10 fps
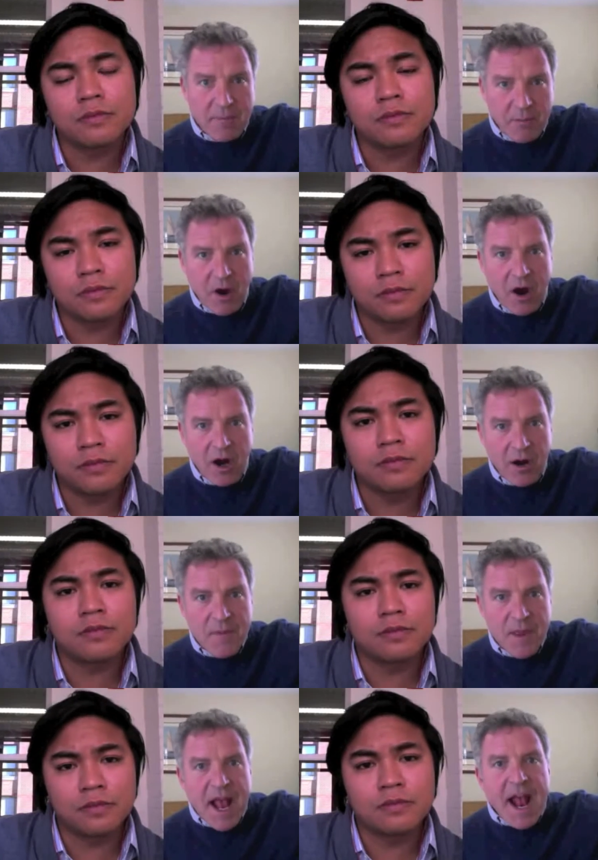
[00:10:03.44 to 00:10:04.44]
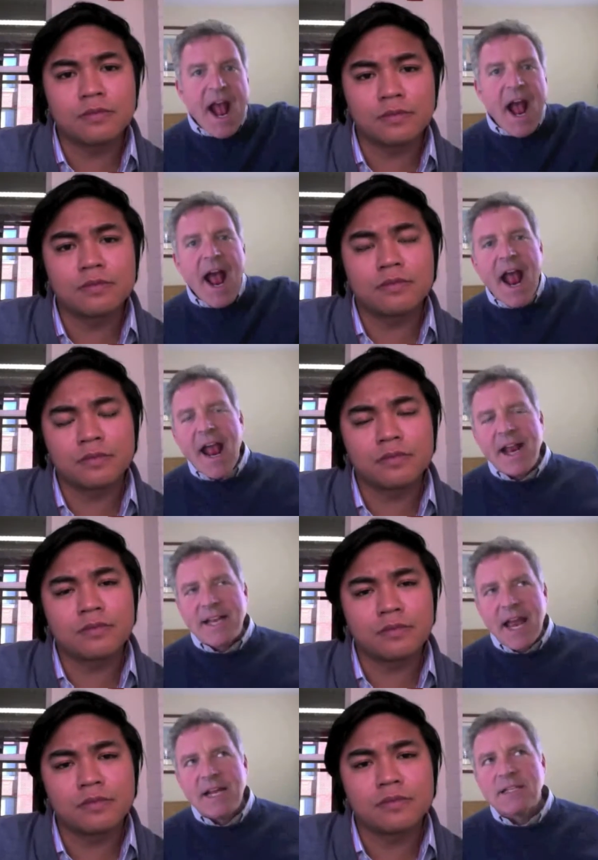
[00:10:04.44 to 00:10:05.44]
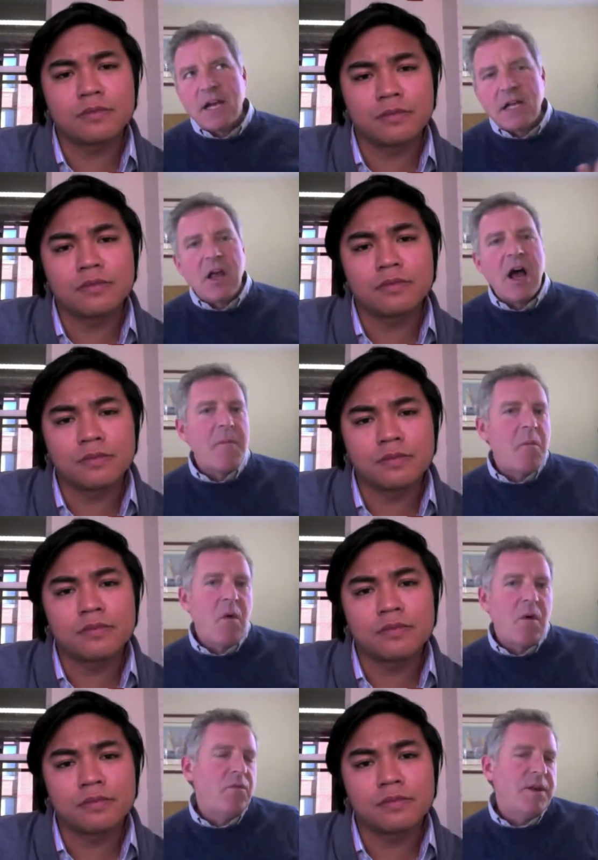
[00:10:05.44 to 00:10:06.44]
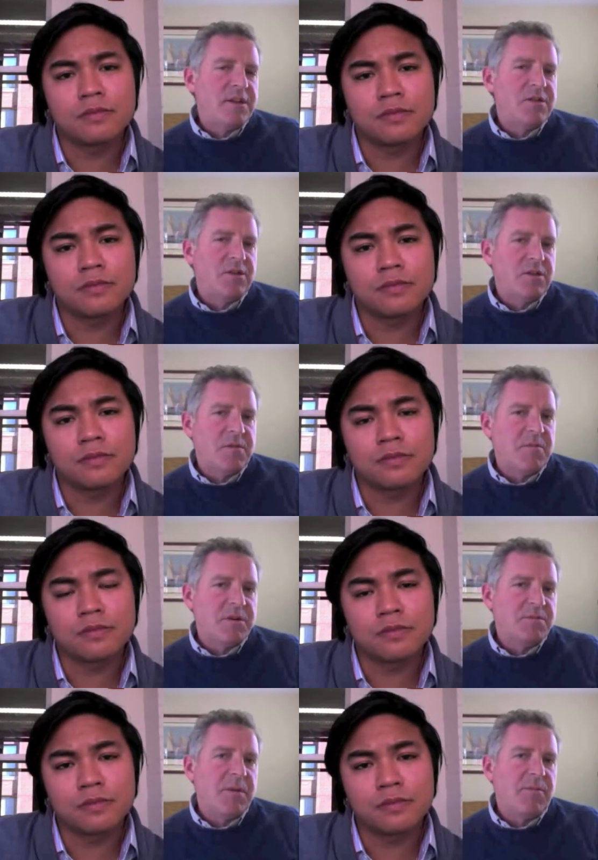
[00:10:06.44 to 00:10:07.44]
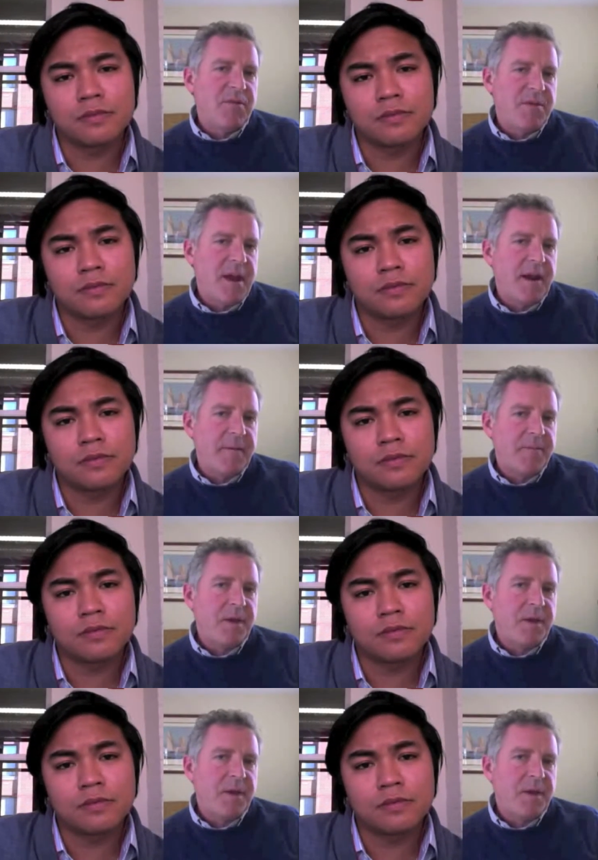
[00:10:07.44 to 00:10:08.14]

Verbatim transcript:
Speaker 1: that bar, it takes a lot more research than most people think.